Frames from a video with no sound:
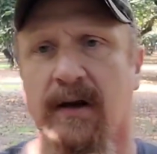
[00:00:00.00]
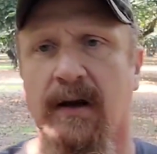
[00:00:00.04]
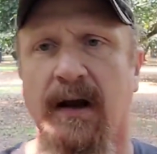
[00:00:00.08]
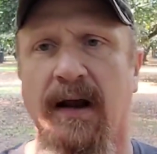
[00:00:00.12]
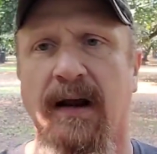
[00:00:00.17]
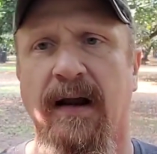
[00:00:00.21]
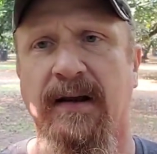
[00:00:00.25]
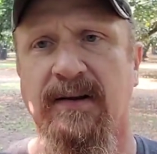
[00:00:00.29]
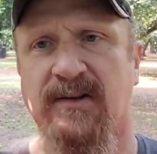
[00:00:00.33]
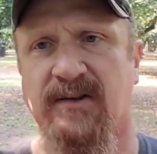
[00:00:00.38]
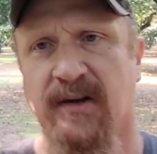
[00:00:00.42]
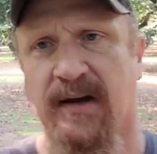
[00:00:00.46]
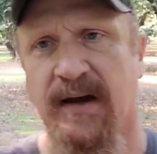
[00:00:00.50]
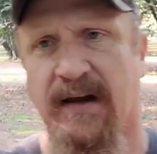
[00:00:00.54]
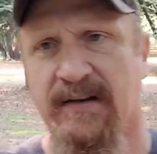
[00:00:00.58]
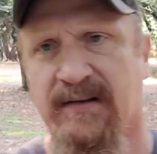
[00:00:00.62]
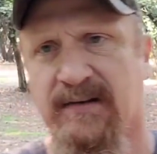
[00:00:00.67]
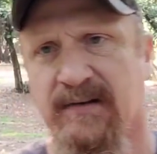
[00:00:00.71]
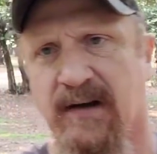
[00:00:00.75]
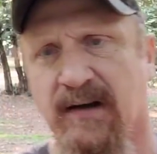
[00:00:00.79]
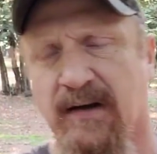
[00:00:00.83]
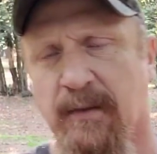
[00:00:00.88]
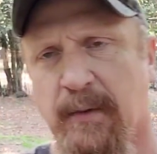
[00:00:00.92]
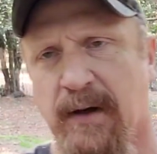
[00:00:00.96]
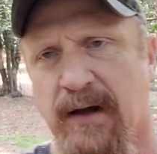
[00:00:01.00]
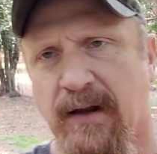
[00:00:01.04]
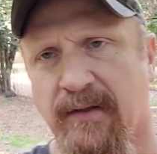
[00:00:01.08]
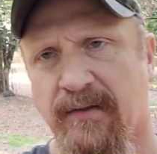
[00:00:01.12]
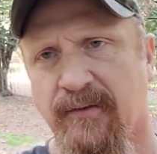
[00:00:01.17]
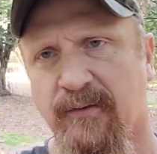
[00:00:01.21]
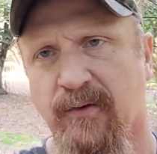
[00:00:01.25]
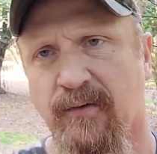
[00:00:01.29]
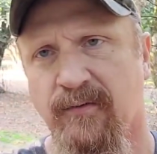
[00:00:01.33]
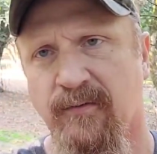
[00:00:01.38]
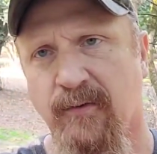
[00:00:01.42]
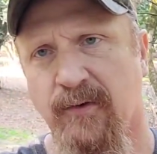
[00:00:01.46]
I'd actually asked Doug about it
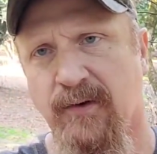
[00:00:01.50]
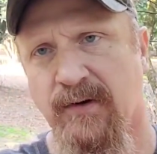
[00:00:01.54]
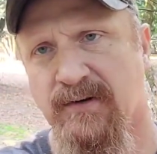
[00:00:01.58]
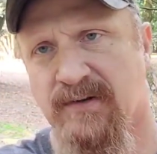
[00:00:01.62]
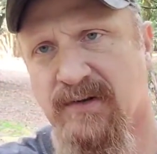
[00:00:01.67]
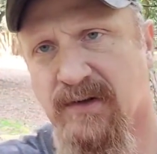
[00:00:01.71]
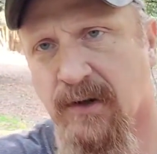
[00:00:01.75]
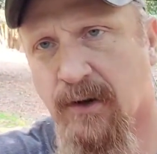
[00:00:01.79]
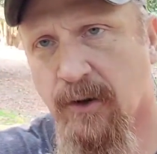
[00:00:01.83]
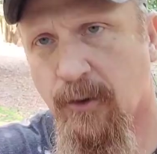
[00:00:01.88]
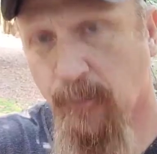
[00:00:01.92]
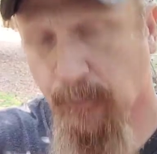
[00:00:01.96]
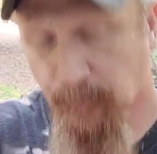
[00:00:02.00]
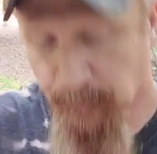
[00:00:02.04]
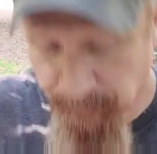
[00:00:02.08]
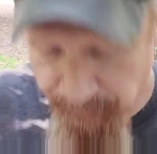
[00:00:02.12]
three or four years ago.